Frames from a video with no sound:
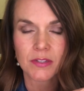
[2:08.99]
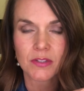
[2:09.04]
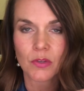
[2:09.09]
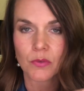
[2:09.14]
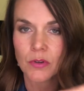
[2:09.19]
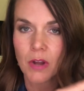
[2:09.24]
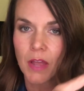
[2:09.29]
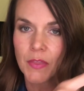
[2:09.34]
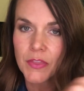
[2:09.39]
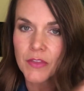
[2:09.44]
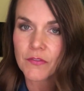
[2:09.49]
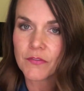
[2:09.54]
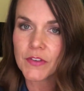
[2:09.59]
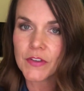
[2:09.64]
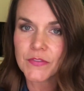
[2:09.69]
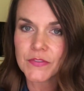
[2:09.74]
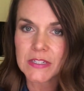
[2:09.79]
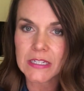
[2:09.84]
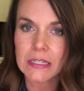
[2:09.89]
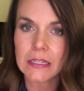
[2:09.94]
So not the
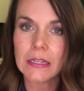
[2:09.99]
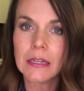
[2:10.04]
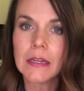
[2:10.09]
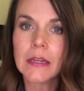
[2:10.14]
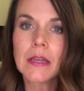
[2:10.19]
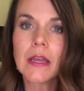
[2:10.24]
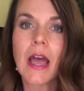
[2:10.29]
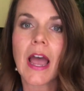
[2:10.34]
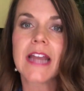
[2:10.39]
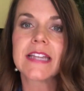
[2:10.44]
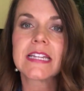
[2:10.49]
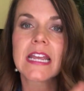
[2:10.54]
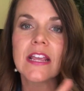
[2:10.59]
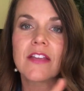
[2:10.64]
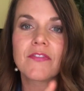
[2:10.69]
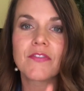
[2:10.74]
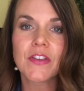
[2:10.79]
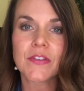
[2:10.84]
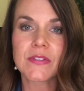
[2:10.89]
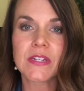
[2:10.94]
50, I take
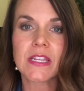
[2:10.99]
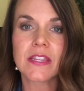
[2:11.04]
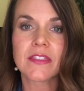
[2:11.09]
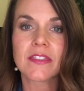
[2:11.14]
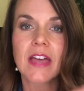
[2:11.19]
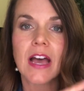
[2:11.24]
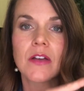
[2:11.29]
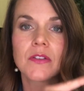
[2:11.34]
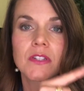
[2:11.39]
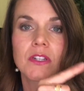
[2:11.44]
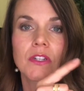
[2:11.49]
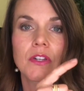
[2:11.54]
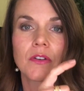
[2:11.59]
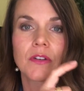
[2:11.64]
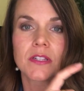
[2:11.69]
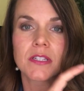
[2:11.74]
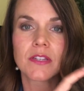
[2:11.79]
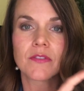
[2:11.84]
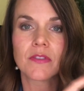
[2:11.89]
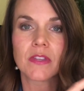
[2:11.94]
15,000
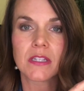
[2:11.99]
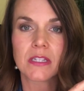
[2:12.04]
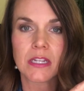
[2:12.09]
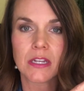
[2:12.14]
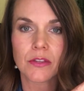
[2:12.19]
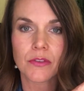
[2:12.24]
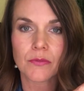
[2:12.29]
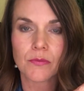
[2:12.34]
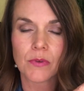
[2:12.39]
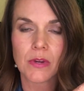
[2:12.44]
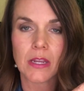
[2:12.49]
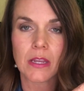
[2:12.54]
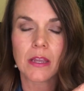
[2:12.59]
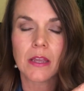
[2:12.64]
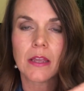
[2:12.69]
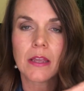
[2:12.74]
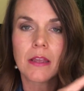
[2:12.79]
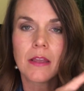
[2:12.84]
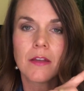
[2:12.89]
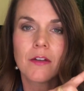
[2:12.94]
units of the D3
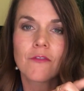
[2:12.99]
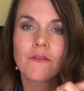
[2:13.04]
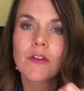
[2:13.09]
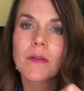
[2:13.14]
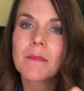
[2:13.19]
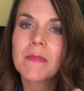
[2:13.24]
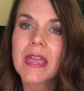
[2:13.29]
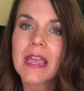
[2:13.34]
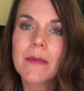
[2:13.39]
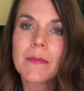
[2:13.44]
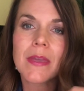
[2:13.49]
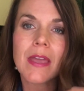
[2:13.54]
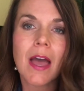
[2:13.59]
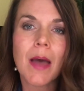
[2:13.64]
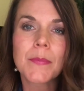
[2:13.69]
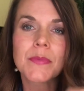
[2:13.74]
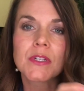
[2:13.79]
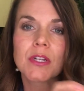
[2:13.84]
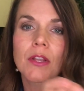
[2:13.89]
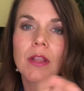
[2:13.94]
for maybe
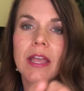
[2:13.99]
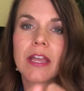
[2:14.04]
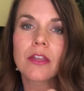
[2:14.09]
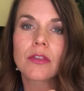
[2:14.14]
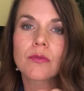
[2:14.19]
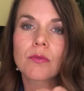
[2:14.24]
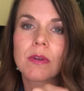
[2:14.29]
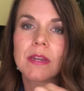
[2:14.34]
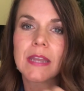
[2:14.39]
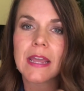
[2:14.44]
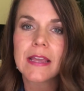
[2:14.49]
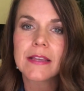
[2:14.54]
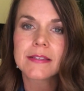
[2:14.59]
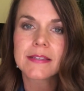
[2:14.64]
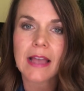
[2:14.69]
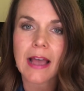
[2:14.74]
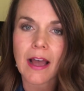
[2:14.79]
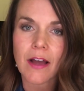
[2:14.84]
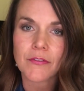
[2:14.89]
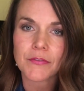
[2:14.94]
up to like 3
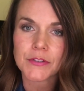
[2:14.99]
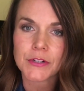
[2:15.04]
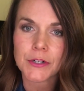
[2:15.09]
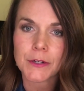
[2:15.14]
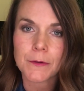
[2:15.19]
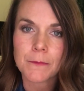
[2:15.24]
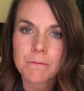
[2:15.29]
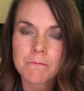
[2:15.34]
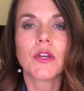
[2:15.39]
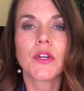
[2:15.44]
days after.